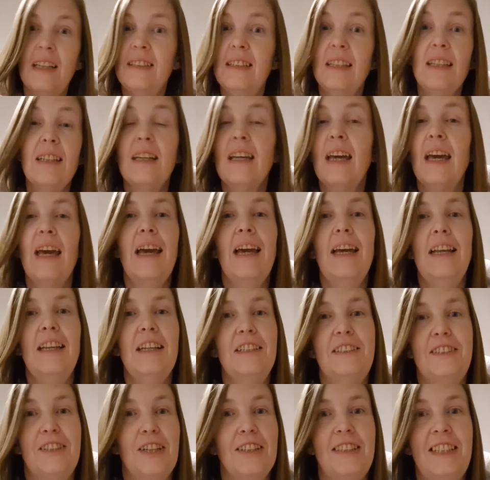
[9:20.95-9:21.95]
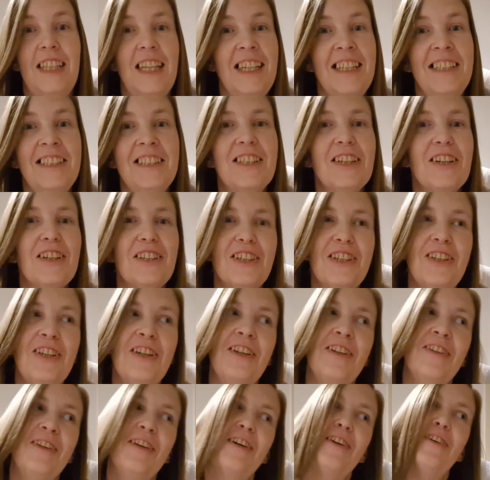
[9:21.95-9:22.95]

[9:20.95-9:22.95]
I didn't get any studying done.